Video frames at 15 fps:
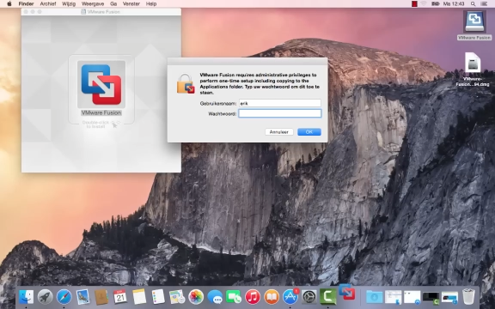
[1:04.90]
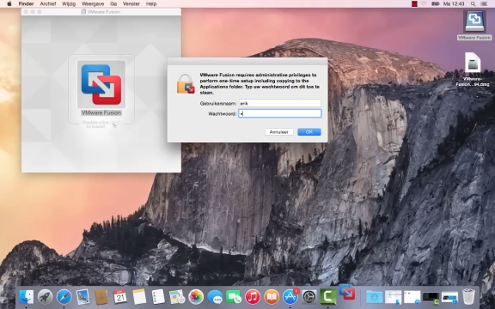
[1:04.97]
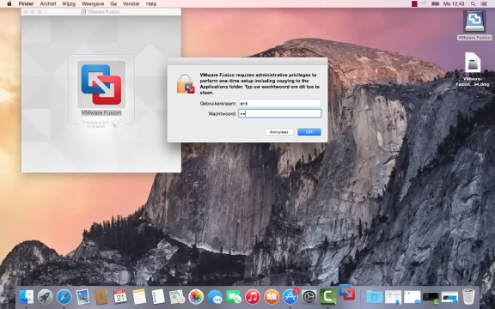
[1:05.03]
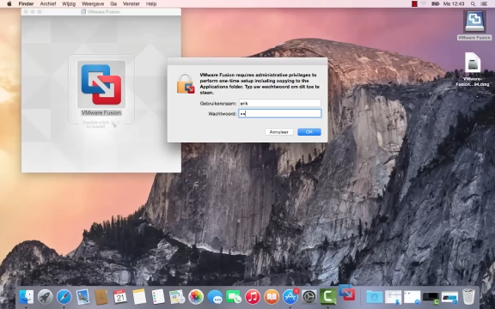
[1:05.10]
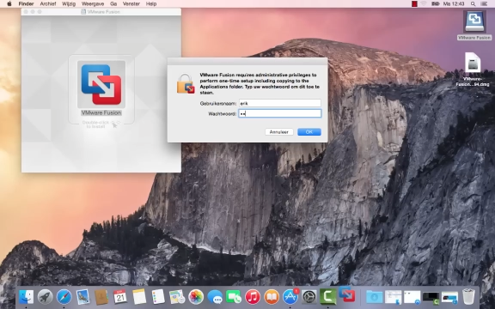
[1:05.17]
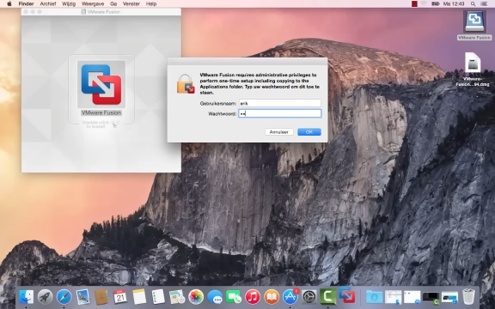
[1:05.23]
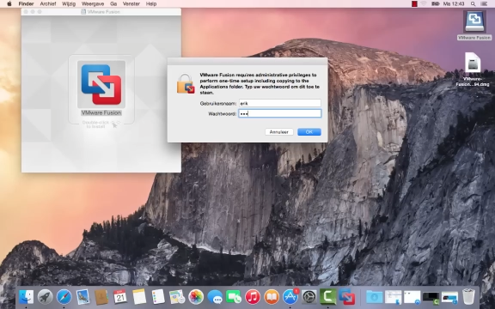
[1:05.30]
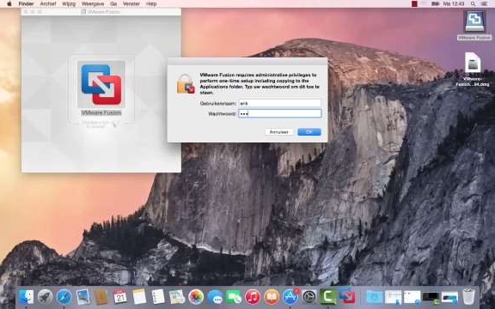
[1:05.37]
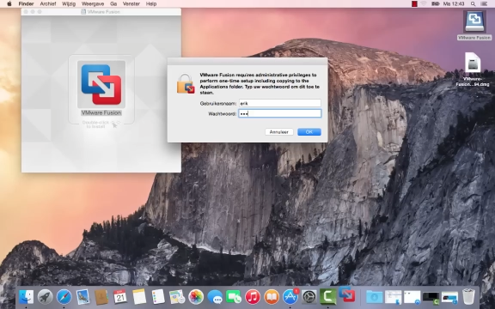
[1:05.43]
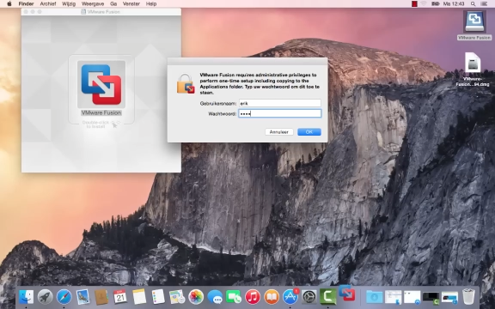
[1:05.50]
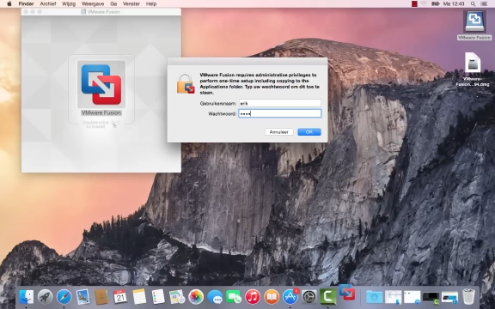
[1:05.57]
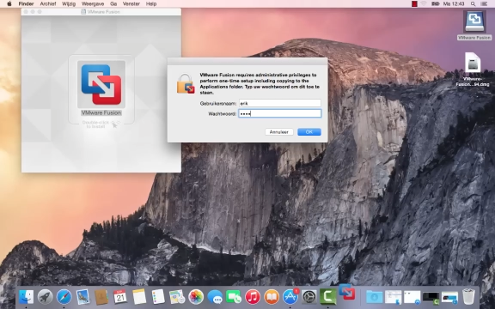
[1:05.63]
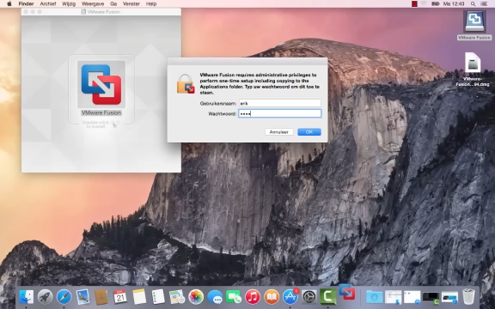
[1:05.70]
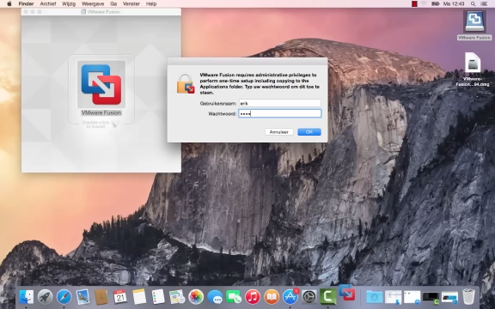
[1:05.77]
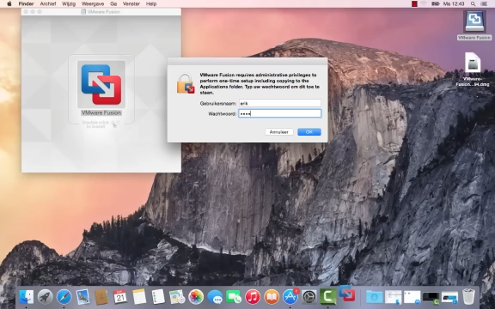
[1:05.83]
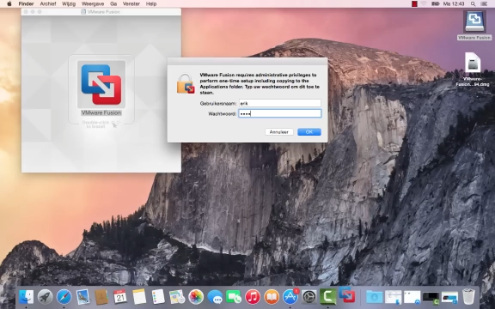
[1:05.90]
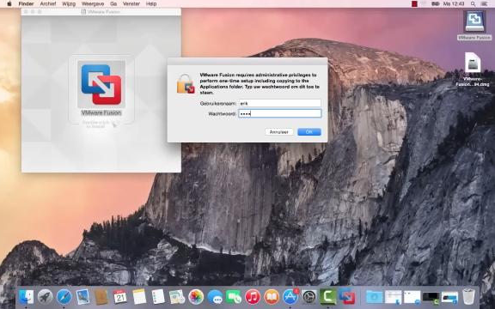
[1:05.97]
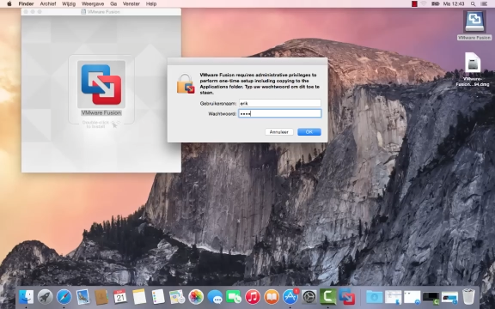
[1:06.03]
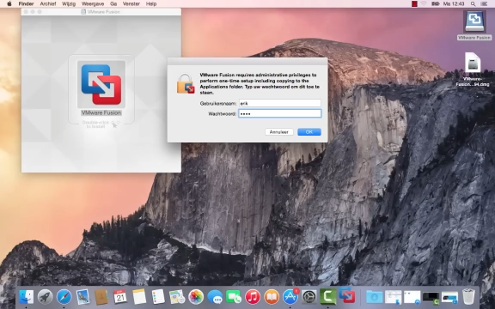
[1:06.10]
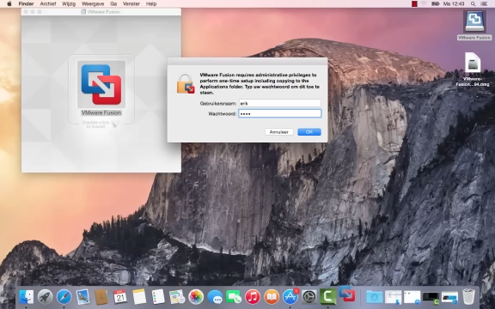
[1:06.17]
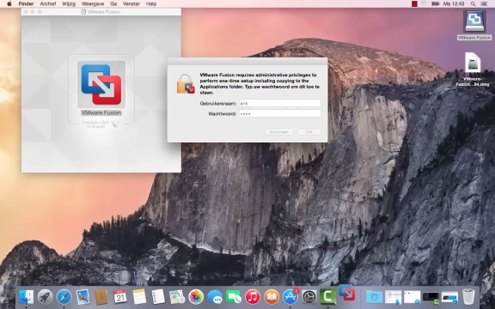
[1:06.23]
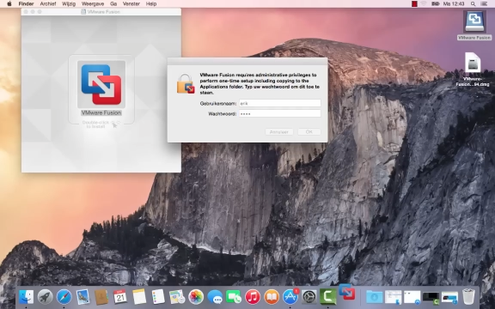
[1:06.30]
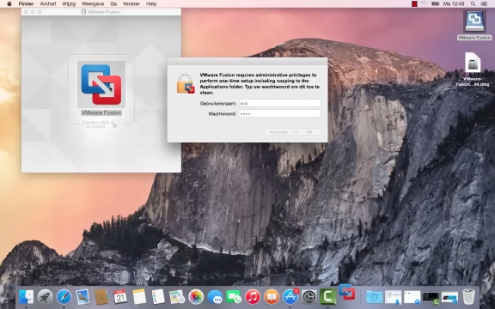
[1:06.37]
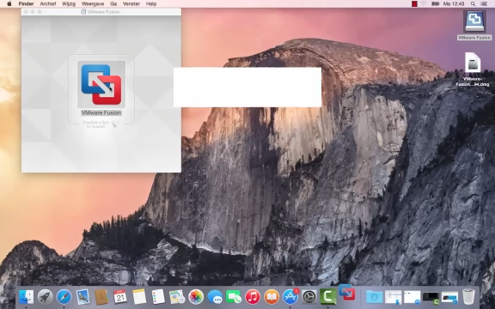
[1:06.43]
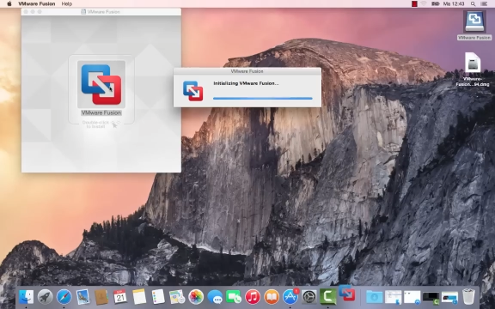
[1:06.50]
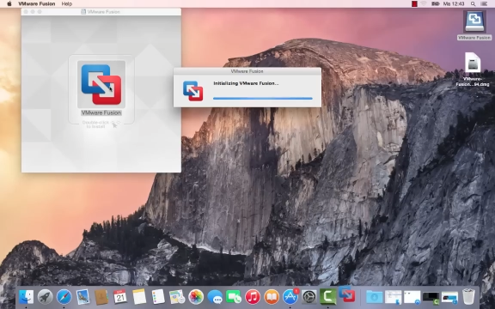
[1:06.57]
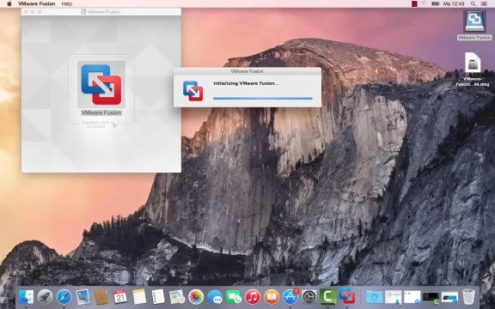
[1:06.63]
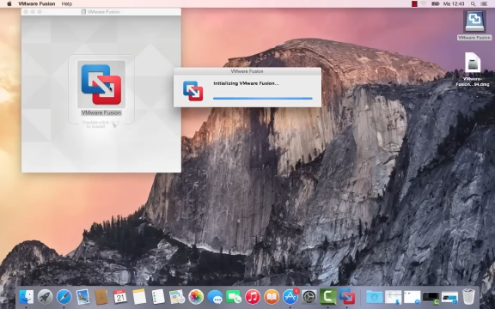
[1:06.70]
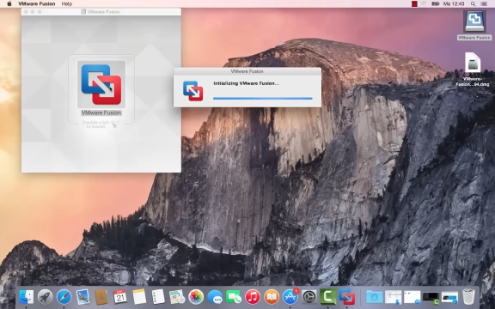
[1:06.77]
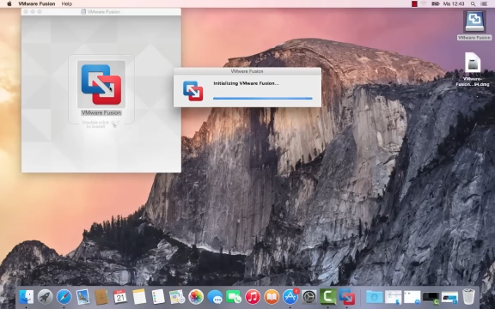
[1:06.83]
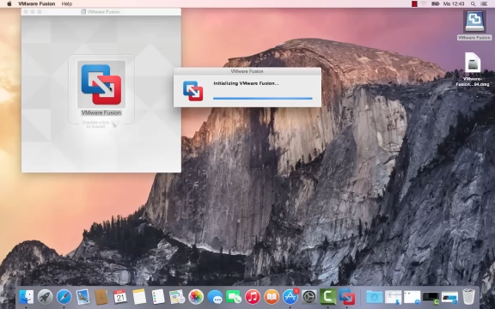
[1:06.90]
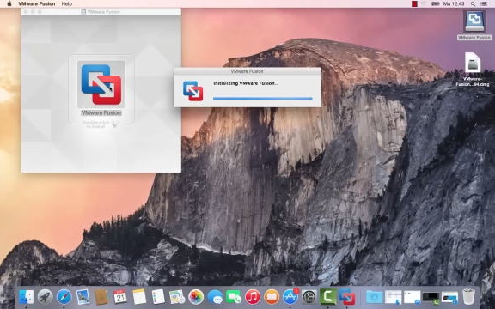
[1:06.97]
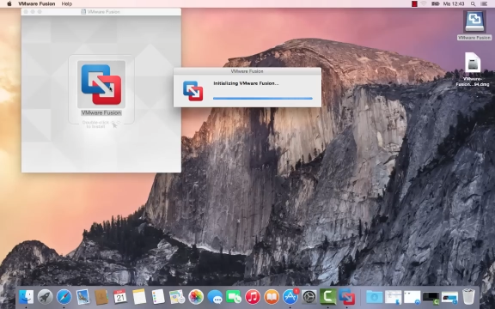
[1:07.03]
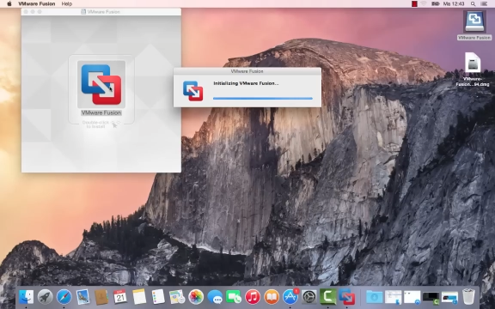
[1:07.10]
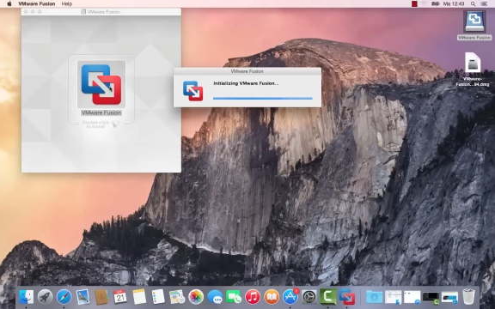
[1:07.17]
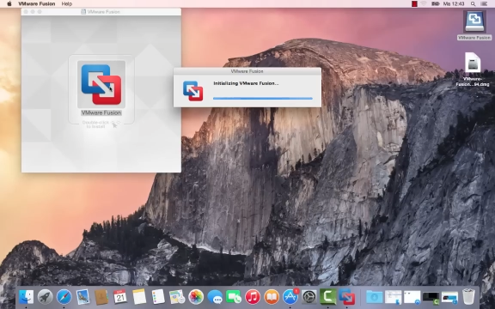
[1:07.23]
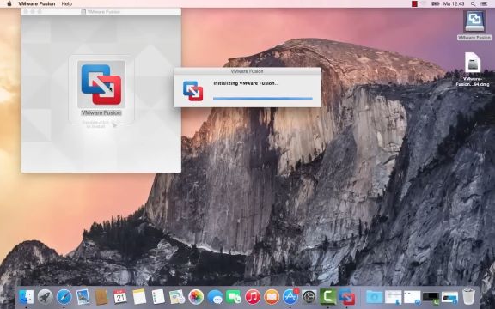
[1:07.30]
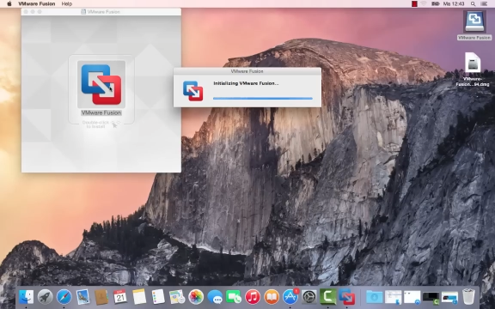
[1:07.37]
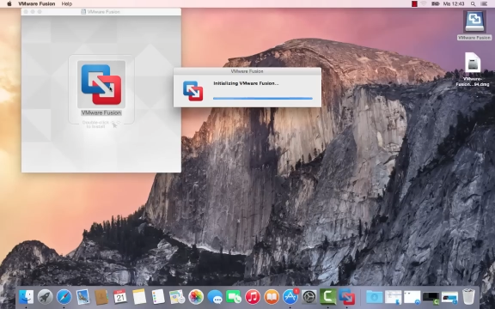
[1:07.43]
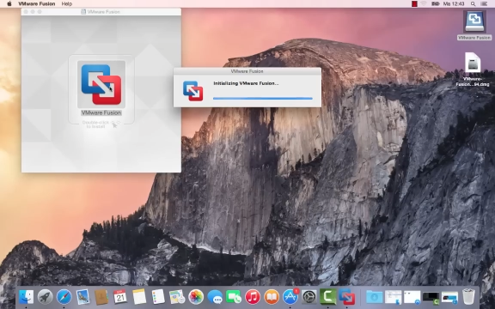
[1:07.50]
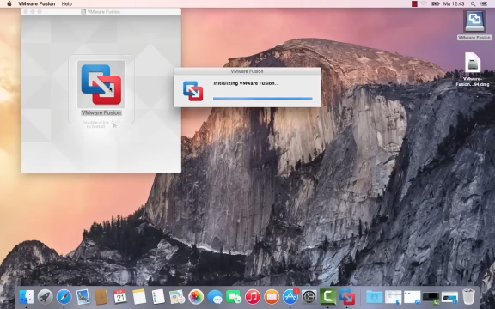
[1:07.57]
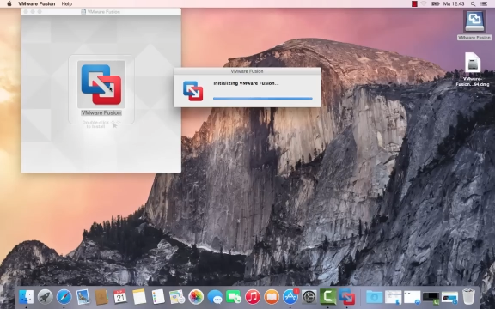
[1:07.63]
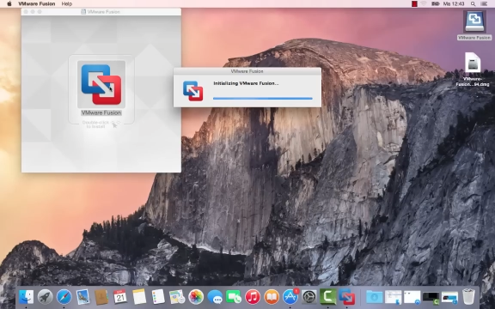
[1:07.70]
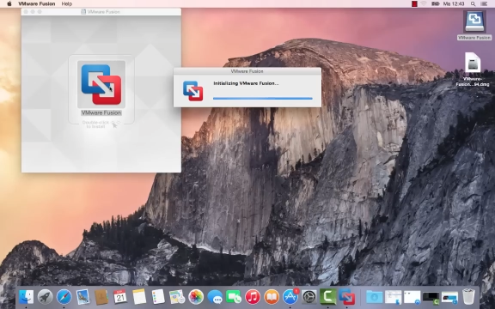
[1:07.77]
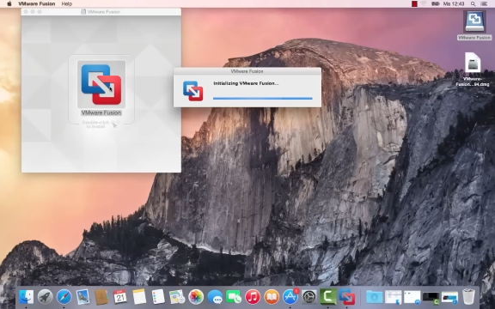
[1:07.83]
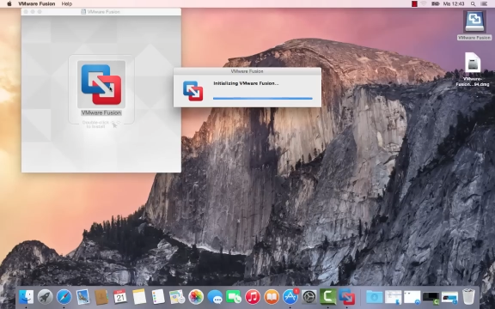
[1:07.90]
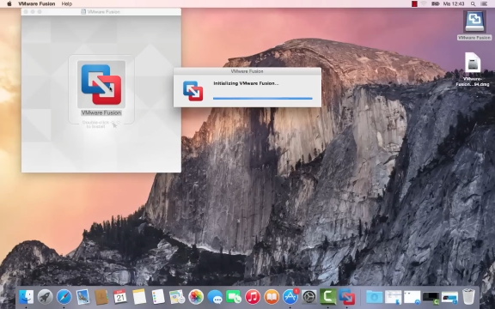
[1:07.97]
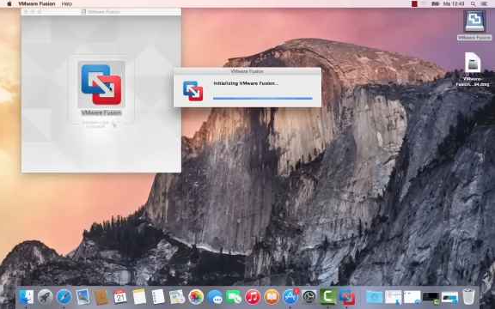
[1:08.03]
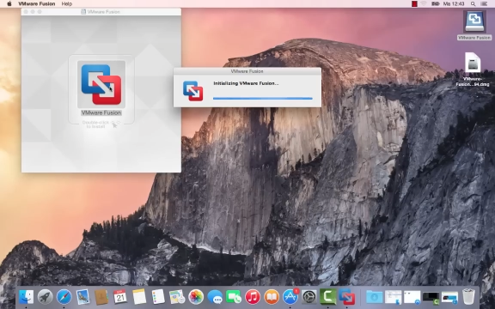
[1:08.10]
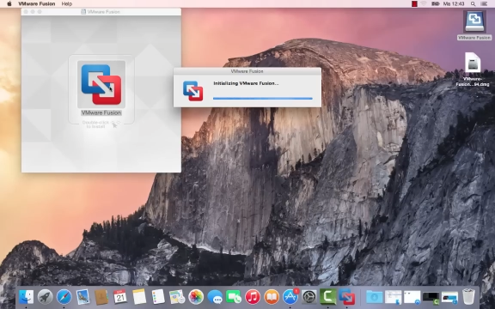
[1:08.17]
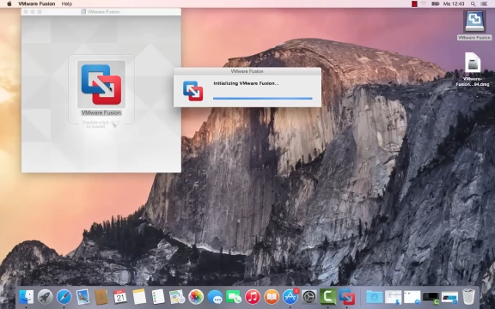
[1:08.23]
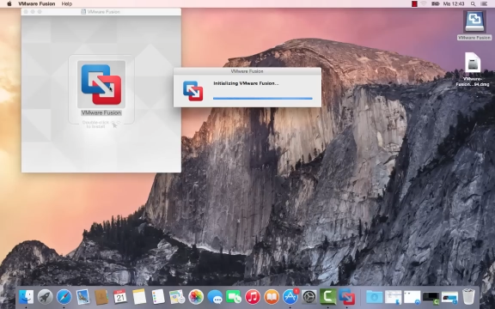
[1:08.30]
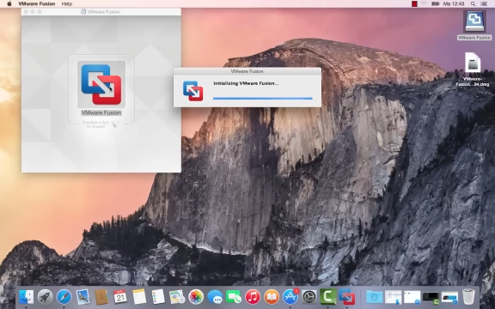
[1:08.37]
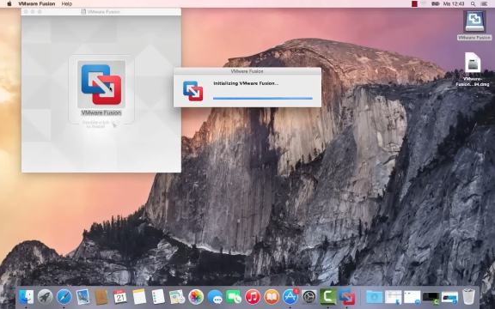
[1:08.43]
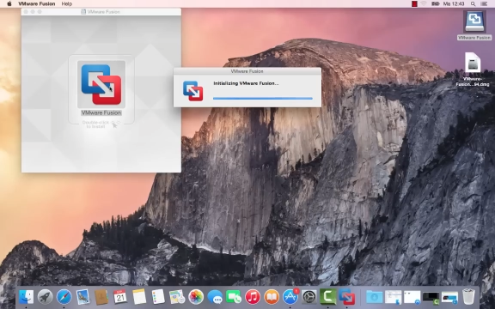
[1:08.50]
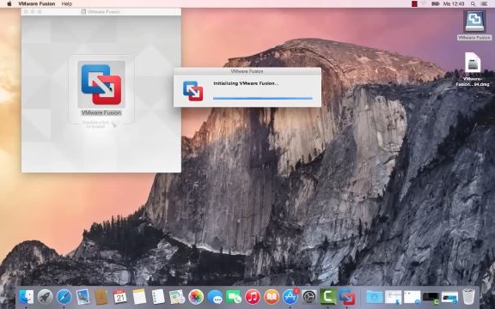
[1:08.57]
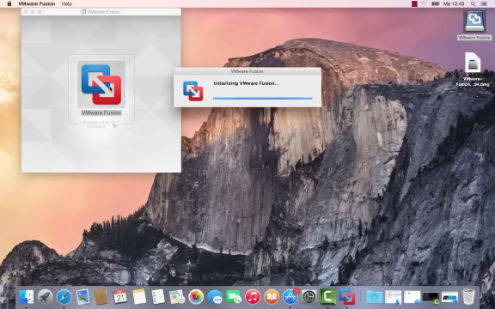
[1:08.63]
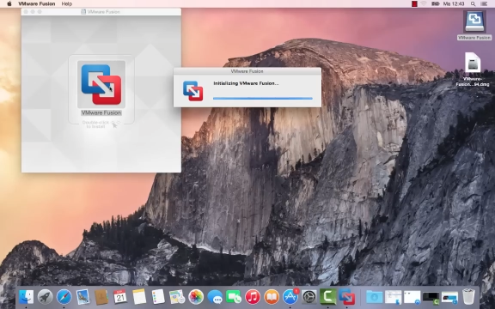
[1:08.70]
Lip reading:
[unreadable: no face in view]